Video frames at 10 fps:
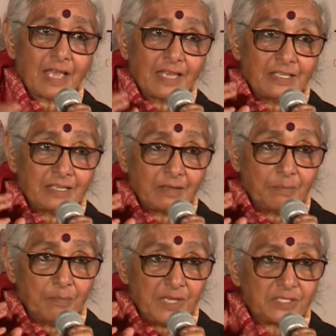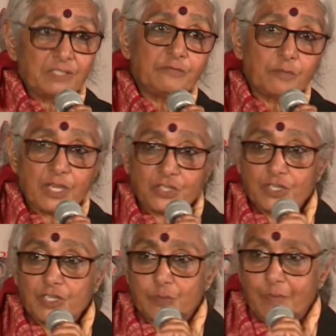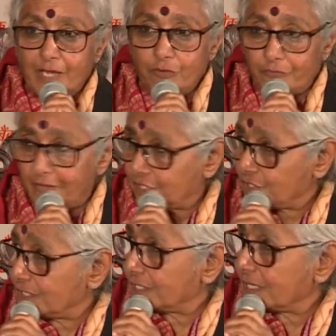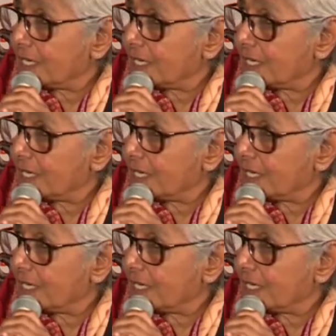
and misinformation is manufactured